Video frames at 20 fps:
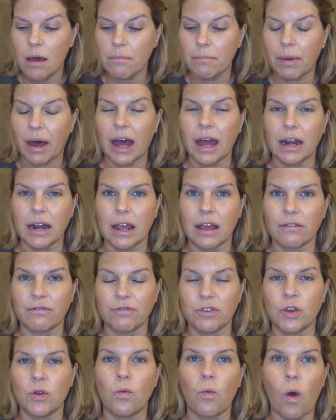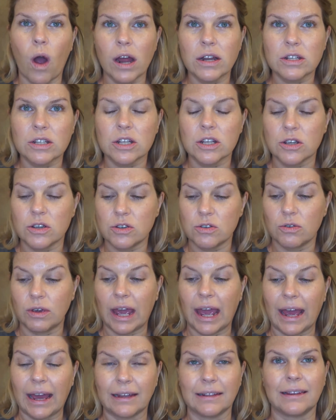but if you want to, you
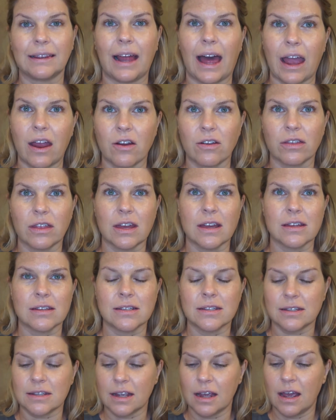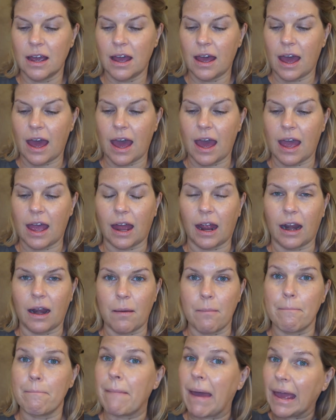can layer this
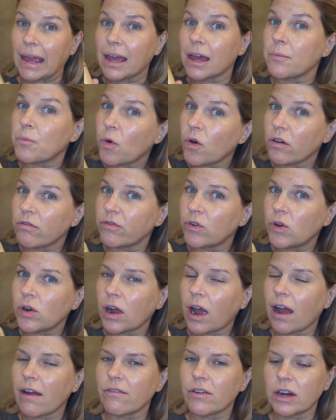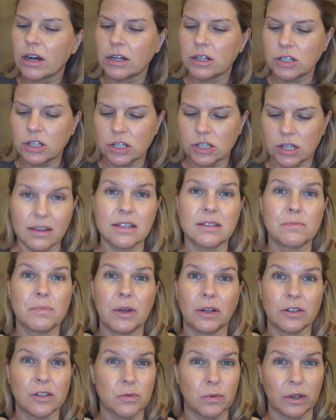and make it more full coverage. This
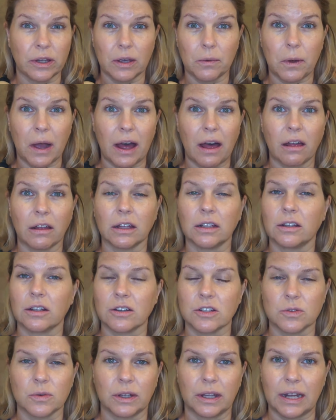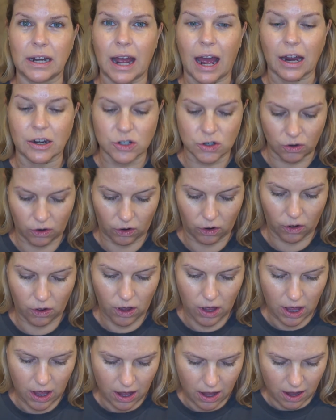builds really well. It looks really
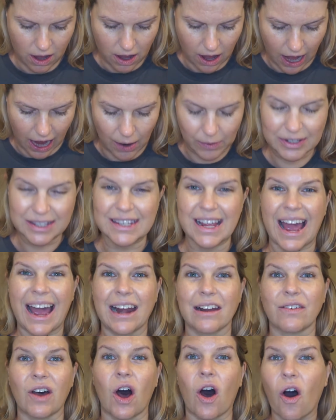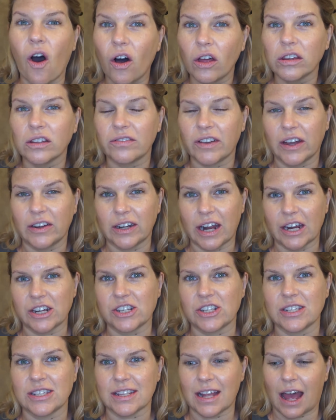natural. I would say out of all the
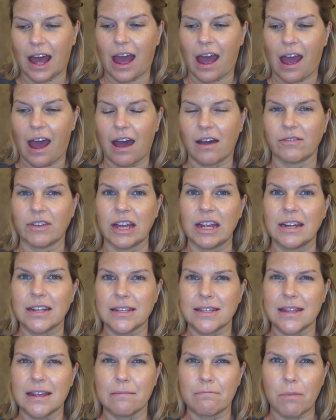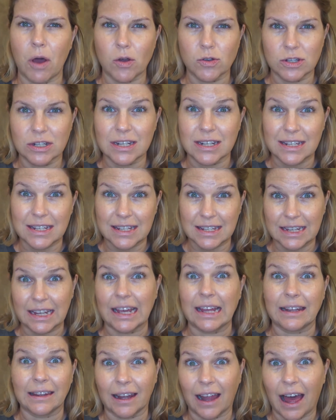foundations I have, it is the most
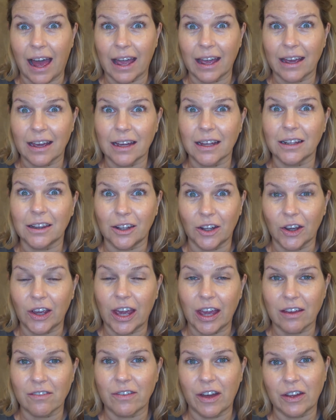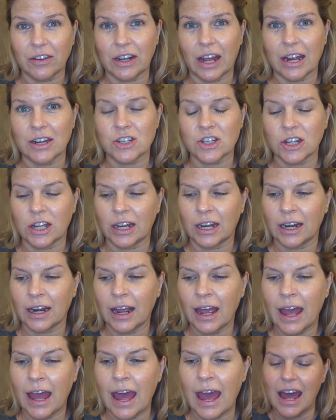skin-like looking
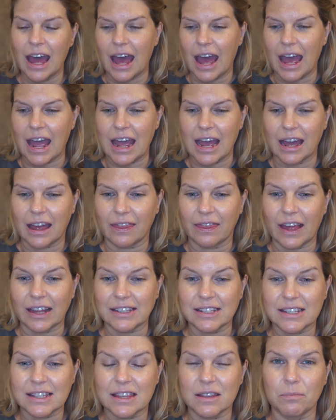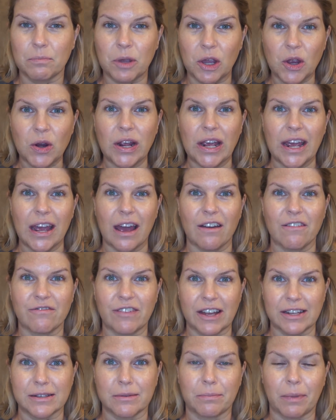foundation. And that's the beauty of
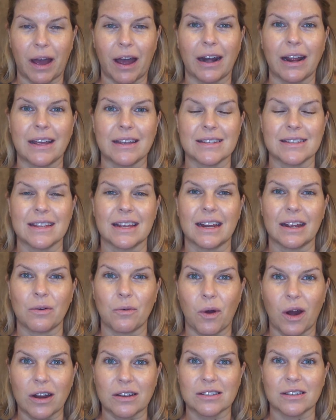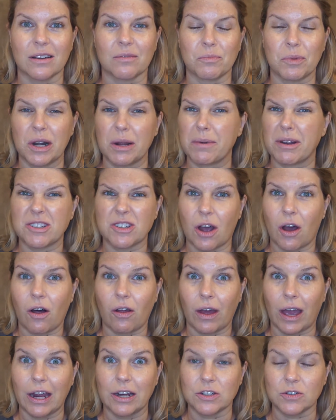Face and Body, is that it works on pretty much
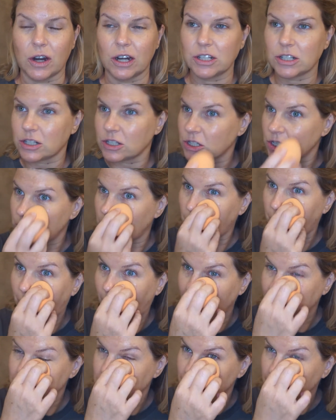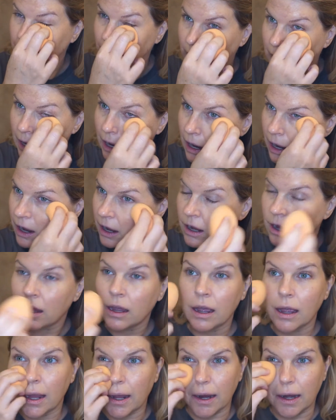all age ranges. You don't have to be,
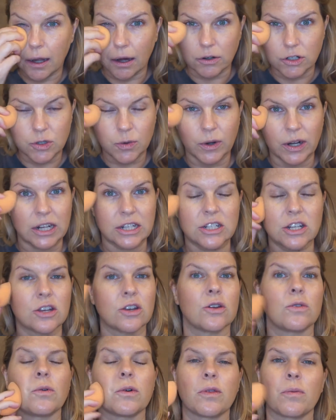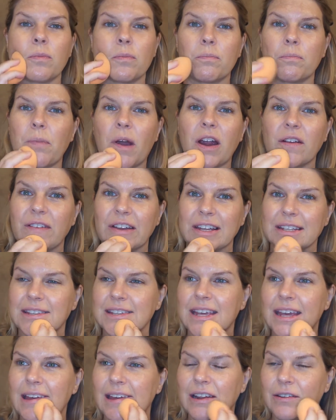22 with perfect
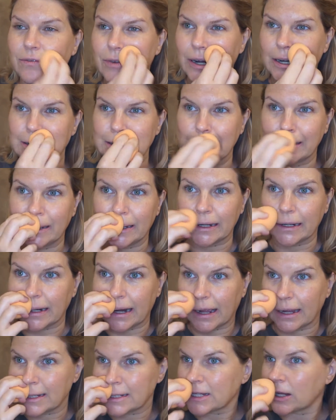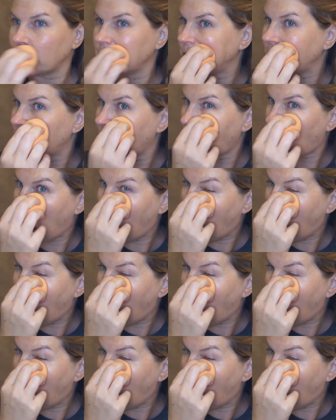skin for it to look nice on you.